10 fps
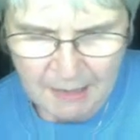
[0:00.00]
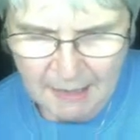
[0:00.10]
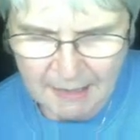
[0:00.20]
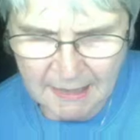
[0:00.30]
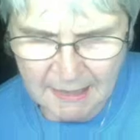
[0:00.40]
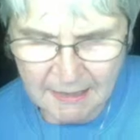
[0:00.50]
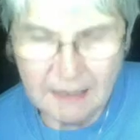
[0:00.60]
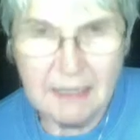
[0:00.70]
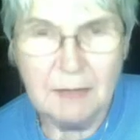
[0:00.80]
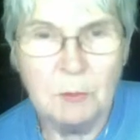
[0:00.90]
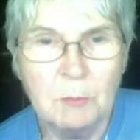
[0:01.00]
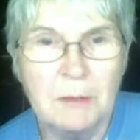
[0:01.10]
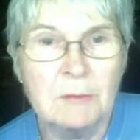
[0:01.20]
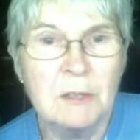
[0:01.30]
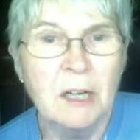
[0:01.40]
I think that will
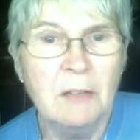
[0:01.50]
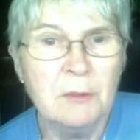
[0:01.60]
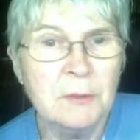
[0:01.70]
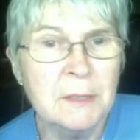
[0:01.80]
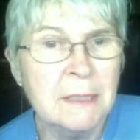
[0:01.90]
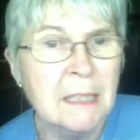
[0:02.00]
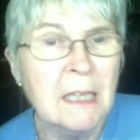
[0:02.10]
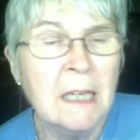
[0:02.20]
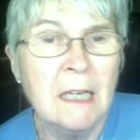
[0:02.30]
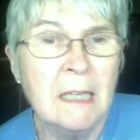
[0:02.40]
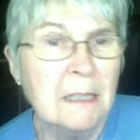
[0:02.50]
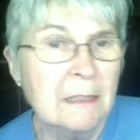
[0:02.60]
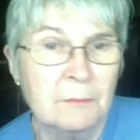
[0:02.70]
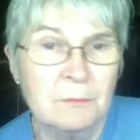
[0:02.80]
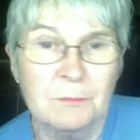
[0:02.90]
about cover it.
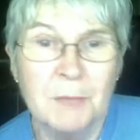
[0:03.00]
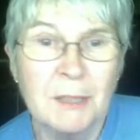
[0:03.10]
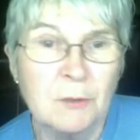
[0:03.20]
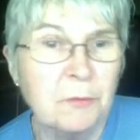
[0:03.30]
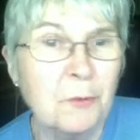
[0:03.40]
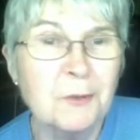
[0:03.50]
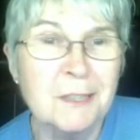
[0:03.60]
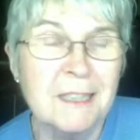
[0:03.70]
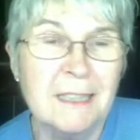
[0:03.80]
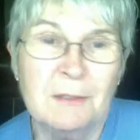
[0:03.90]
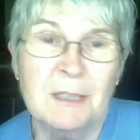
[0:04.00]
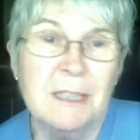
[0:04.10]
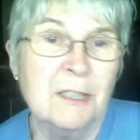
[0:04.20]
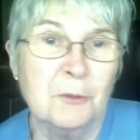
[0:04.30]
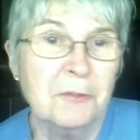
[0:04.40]
Module 14
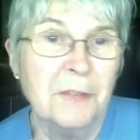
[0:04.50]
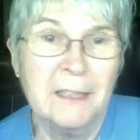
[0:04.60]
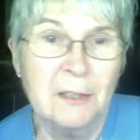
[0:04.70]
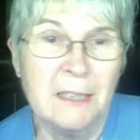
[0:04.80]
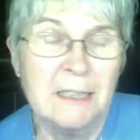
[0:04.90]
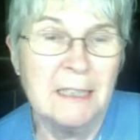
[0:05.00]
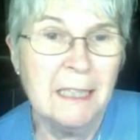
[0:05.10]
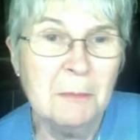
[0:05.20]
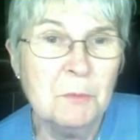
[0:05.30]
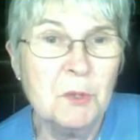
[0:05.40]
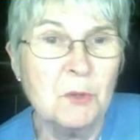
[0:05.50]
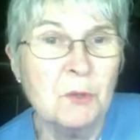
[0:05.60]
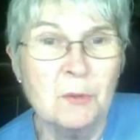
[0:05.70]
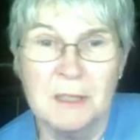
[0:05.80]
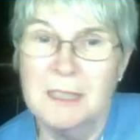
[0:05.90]
is your final exam, so
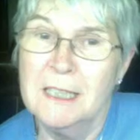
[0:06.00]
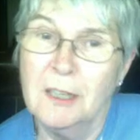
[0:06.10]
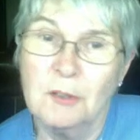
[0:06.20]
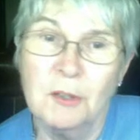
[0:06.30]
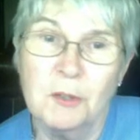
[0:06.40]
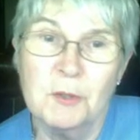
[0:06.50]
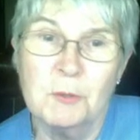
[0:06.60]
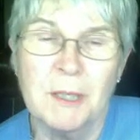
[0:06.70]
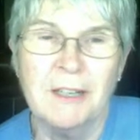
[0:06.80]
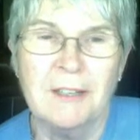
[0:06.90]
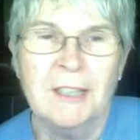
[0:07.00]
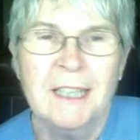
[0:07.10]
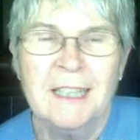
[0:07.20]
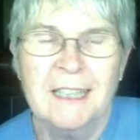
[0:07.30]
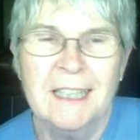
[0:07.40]
you can see how close we are
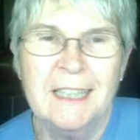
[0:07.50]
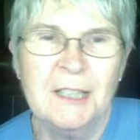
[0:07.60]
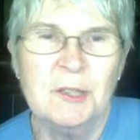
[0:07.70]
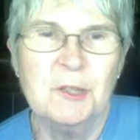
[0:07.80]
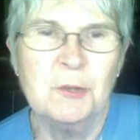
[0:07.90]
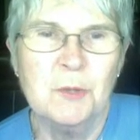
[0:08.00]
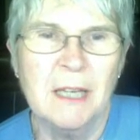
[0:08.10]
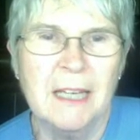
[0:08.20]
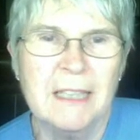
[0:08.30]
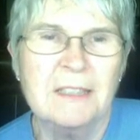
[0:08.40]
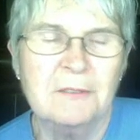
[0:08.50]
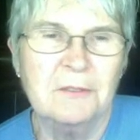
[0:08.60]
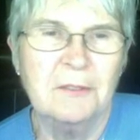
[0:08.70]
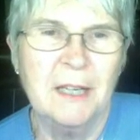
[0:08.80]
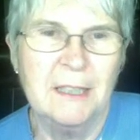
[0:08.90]
getting to that
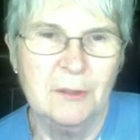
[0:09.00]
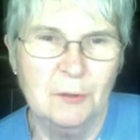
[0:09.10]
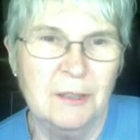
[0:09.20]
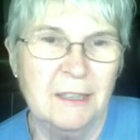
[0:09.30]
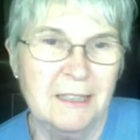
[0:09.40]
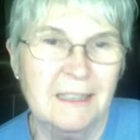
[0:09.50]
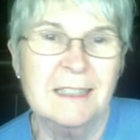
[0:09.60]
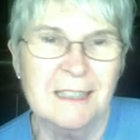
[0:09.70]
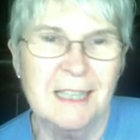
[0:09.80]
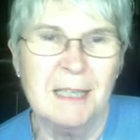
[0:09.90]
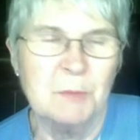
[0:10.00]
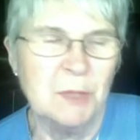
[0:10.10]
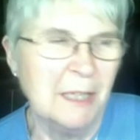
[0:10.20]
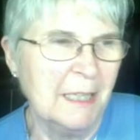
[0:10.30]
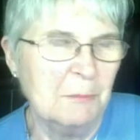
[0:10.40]
final exam
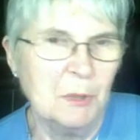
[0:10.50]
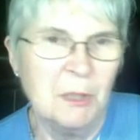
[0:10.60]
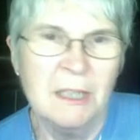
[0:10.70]
time.